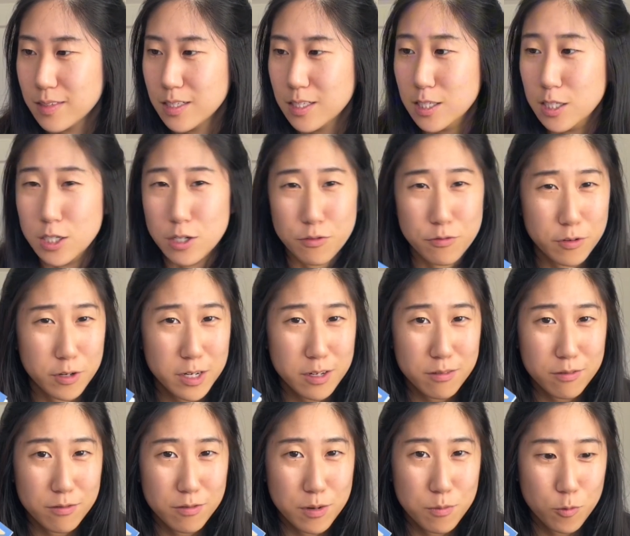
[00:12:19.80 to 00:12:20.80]
different
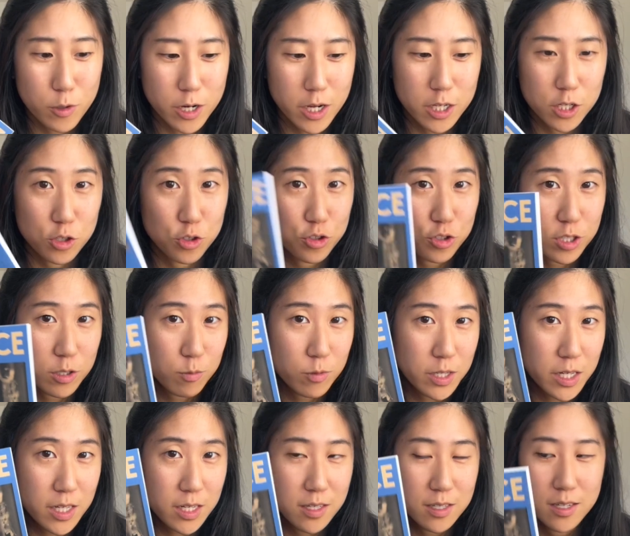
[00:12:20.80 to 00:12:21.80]
from what I usually
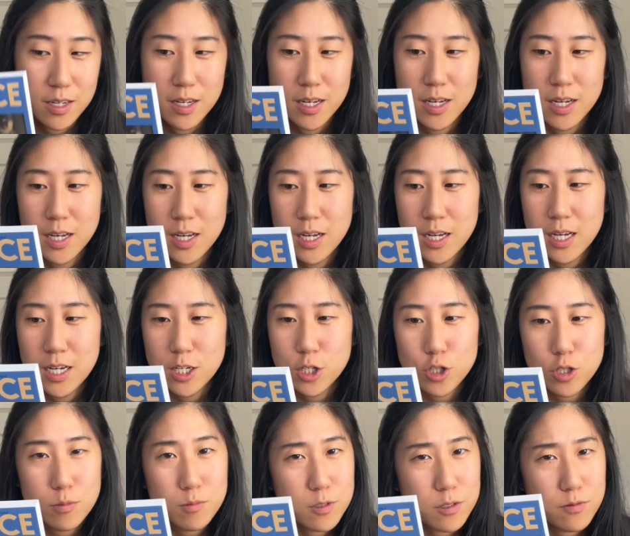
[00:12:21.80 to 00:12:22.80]
read in
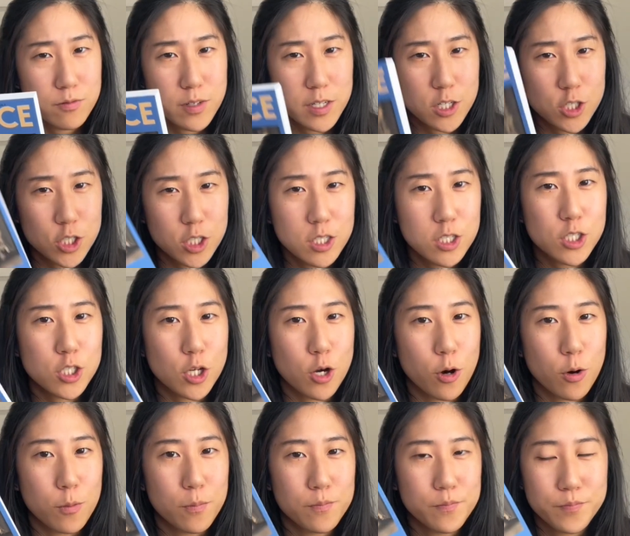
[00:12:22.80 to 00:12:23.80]
terms of fiction,
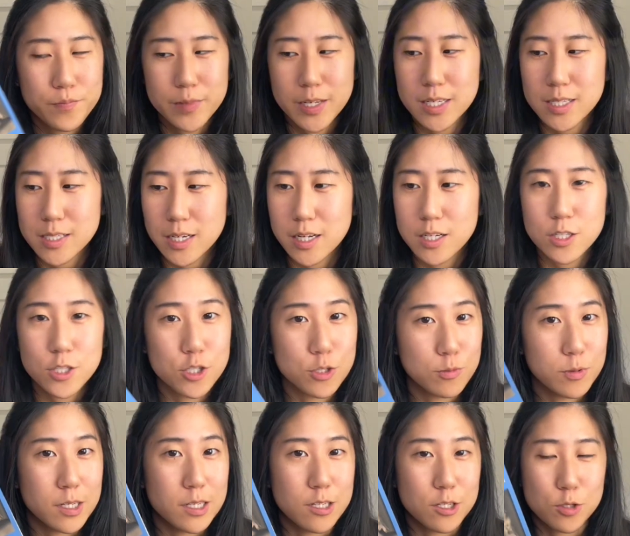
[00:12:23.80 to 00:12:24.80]
so excited to
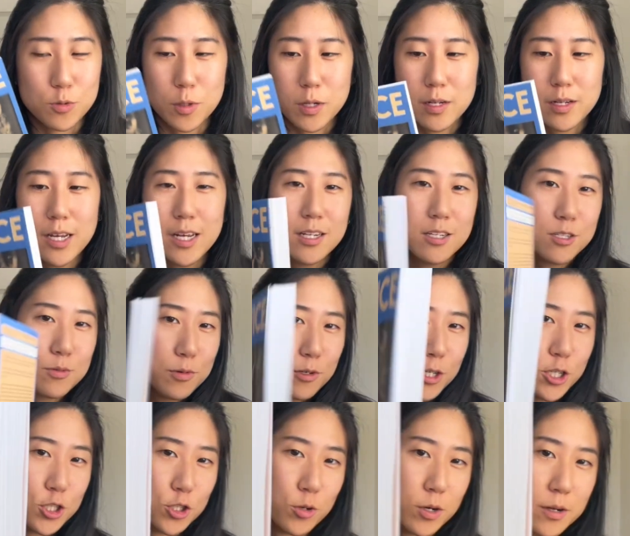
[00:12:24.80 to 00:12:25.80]
read this one. And it's pretty
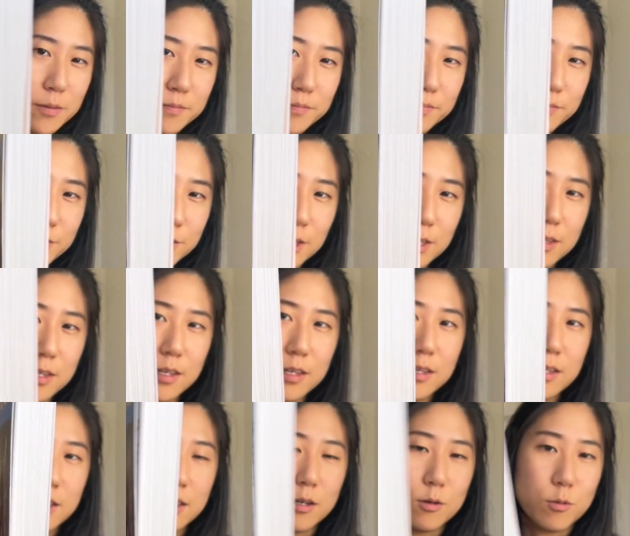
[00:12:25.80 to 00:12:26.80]
short, so I
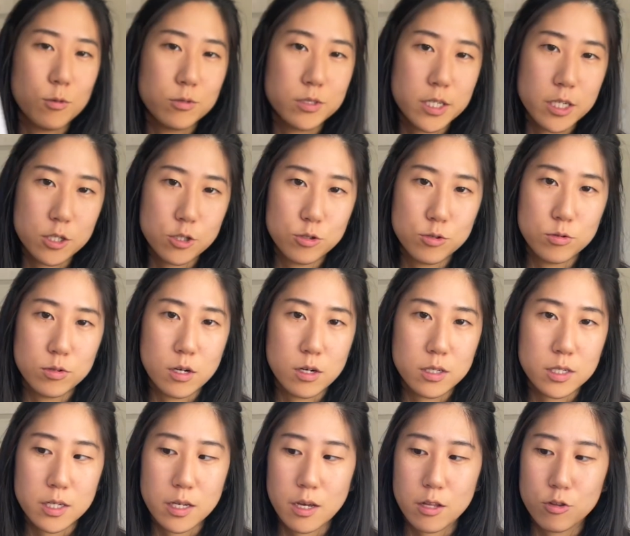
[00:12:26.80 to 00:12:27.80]
think it won't take too long
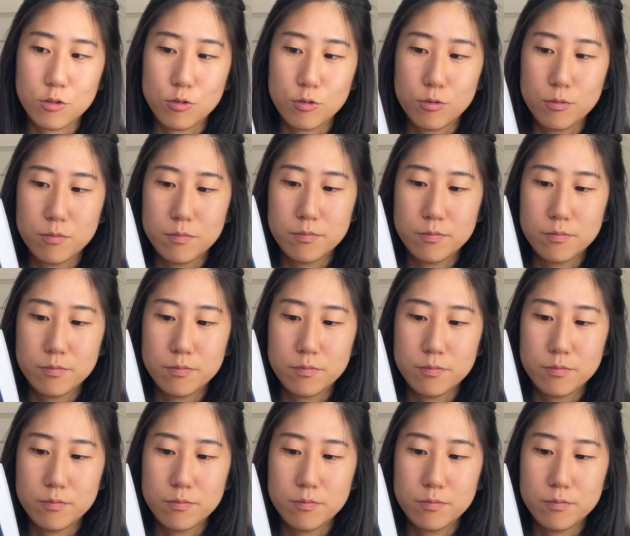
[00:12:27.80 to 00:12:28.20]
to get through.